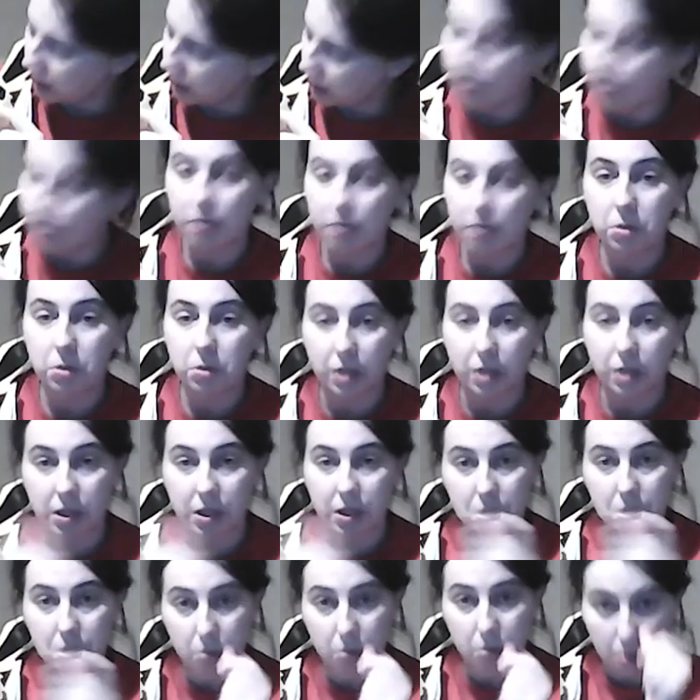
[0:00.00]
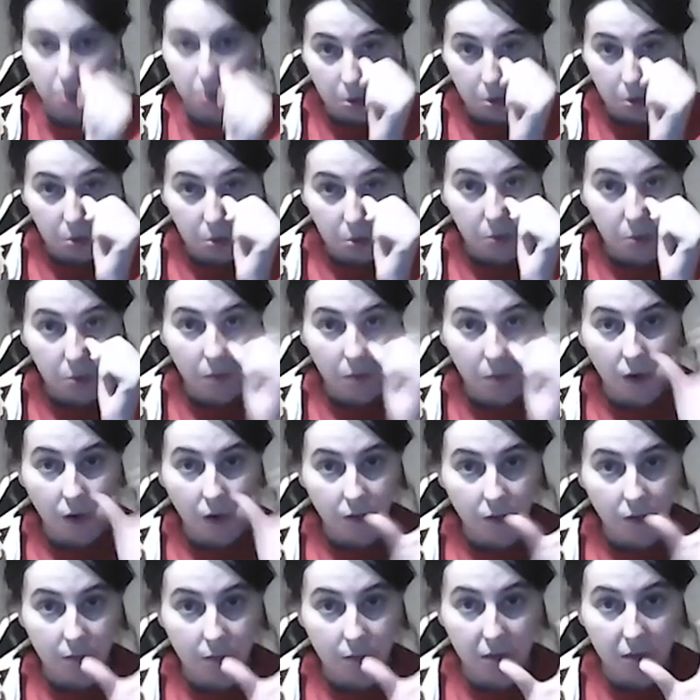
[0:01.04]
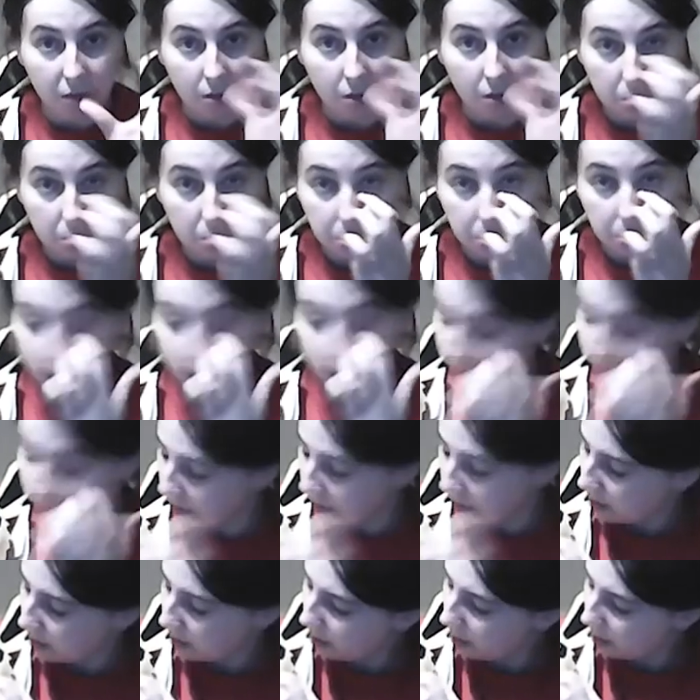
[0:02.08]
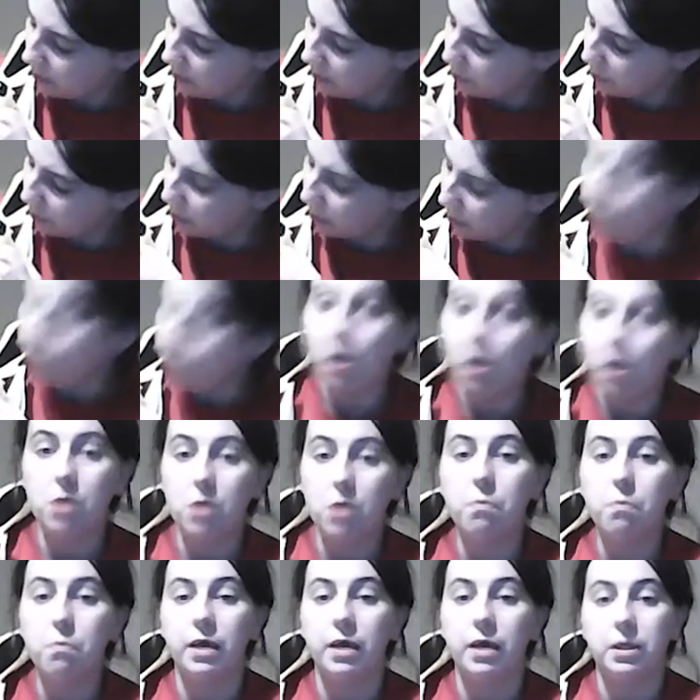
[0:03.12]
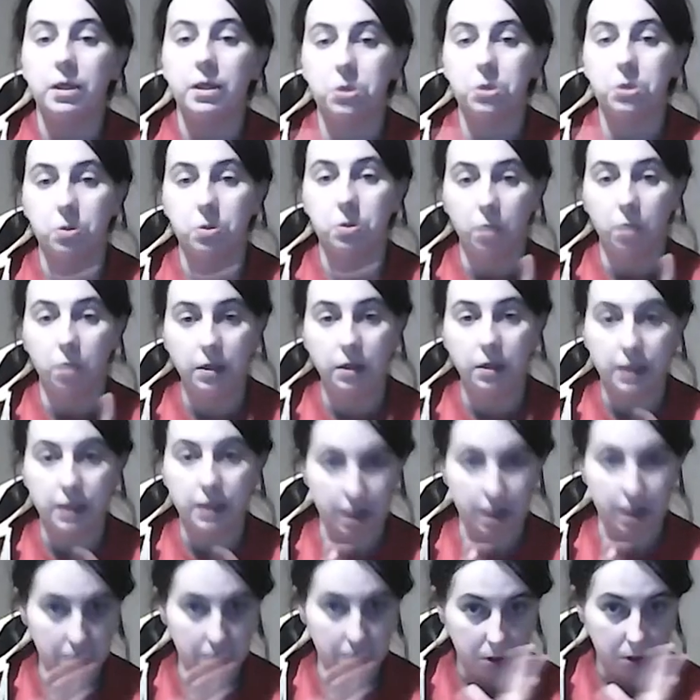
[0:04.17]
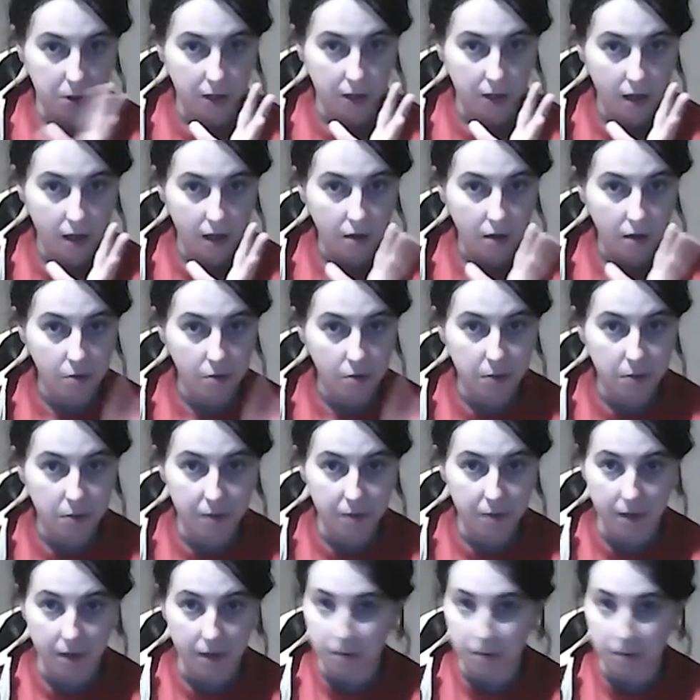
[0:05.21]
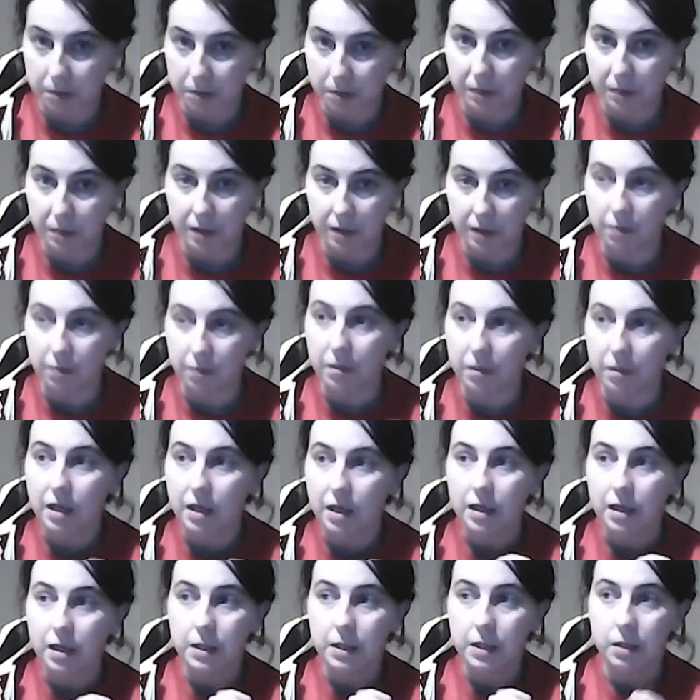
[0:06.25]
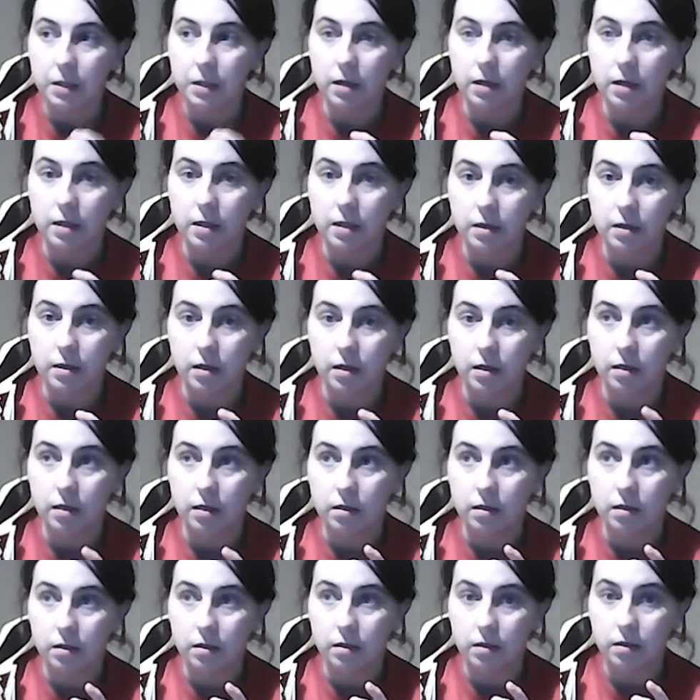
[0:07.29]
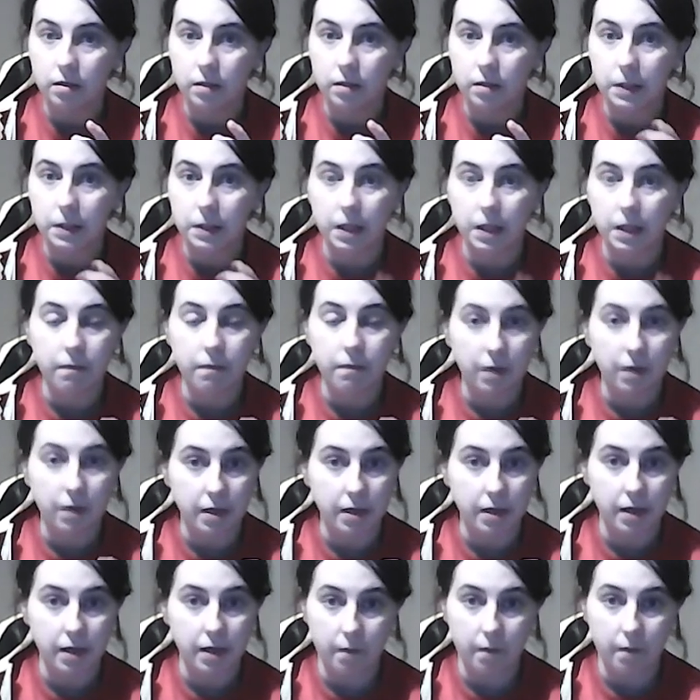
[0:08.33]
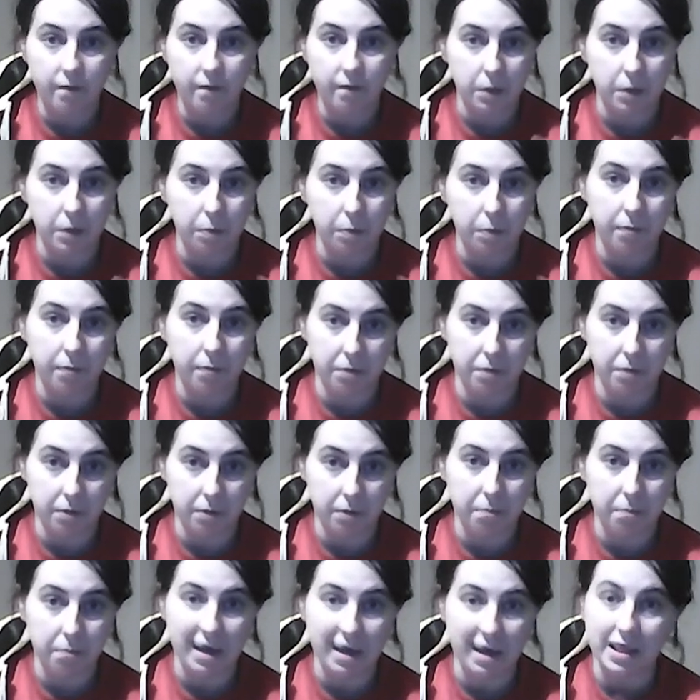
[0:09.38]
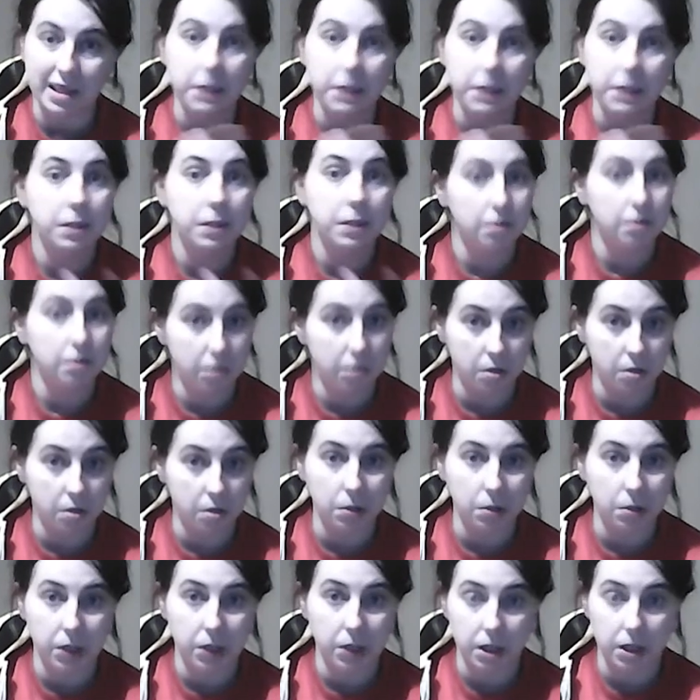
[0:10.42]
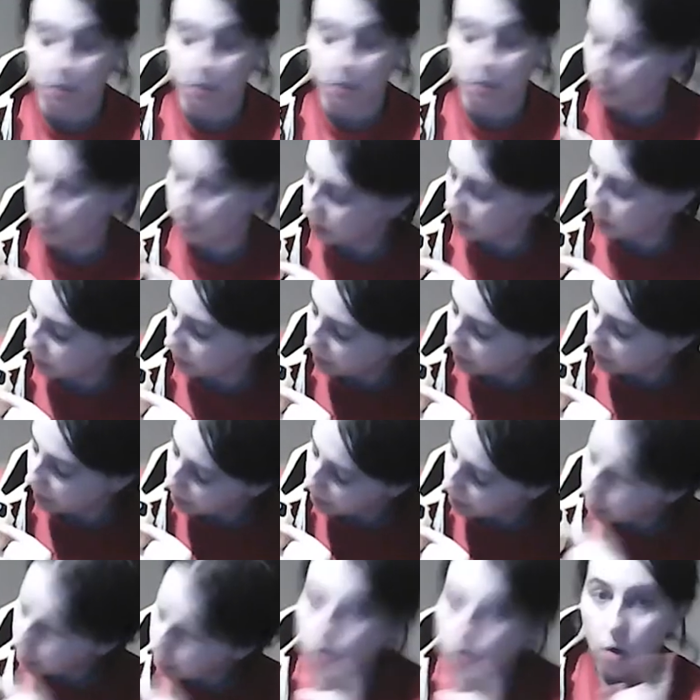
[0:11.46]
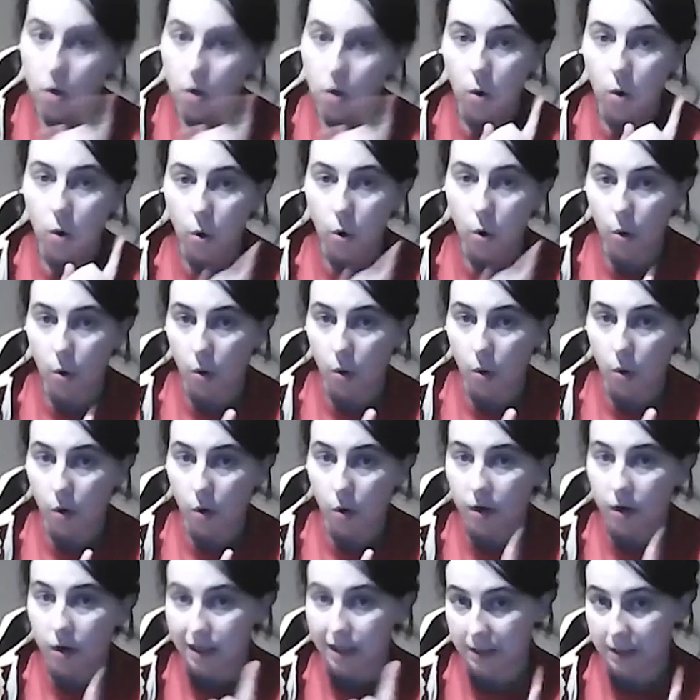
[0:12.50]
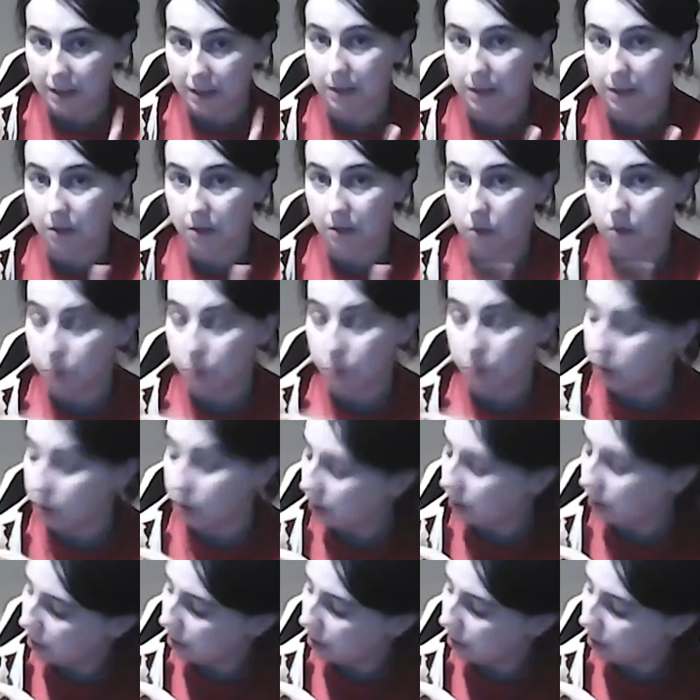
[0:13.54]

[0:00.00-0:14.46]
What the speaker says: and it looks like it just got caught on the box. But what I'm hoping to one day, which I hope to be able to film, is either see if I can get him fixed by Build-A-Bear, there's still negotiations on that, or, and this is an option,